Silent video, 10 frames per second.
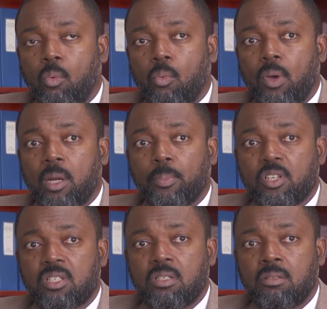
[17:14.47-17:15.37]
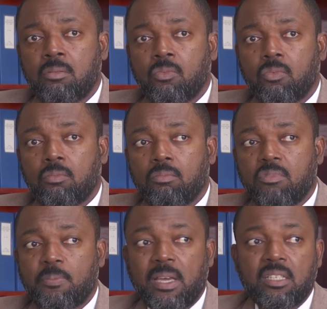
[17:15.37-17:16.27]
when a person
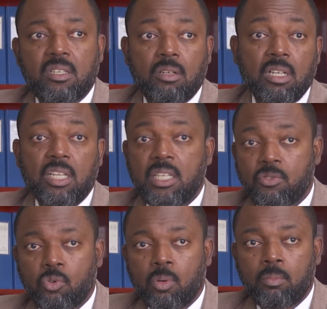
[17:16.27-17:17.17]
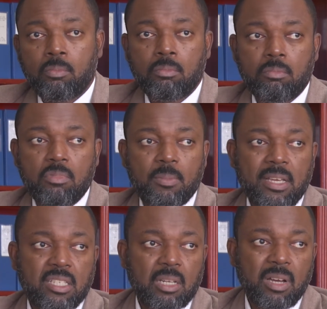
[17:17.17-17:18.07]
leaves home,
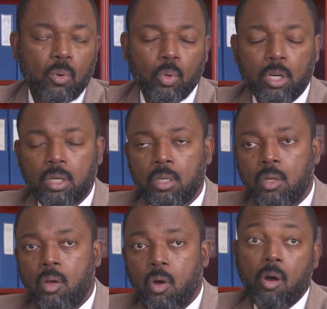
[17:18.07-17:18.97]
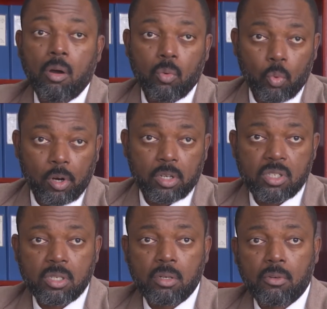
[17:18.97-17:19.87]
spends time at work, or
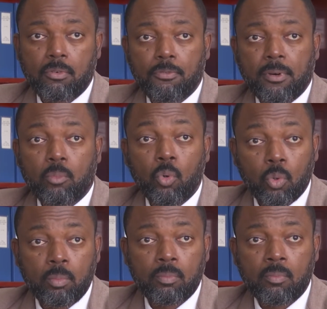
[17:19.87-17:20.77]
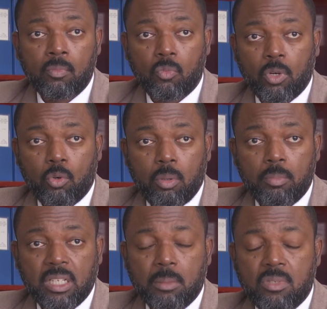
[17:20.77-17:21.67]
works from home, where home
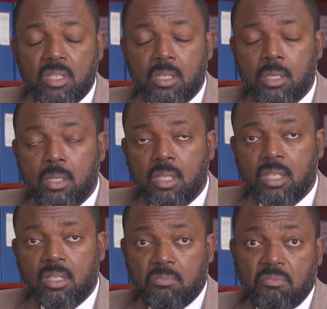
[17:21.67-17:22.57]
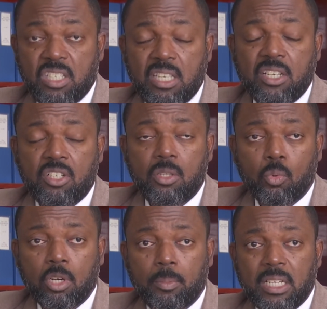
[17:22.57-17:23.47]
becomes the essentially the
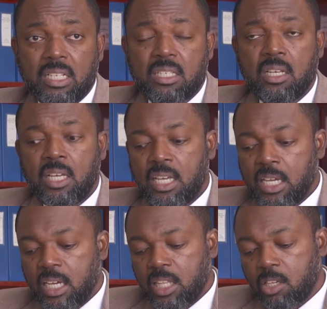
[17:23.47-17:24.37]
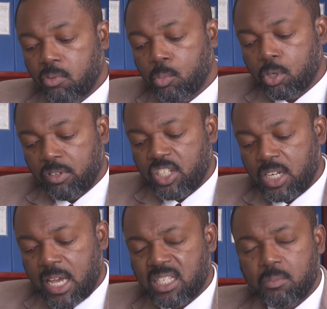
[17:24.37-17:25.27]
workplace, the
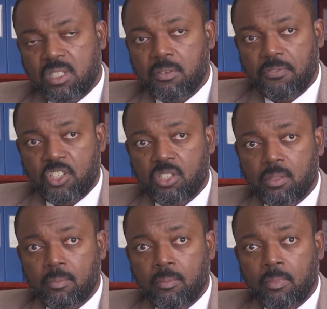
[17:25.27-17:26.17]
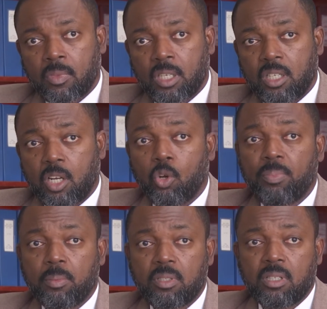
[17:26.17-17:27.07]
remuneration has to be sufficient to allow
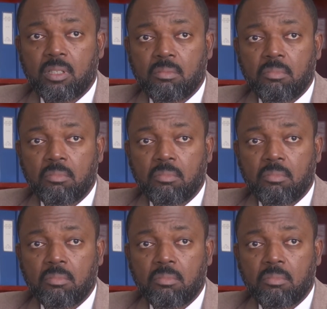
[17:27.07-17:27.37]
people to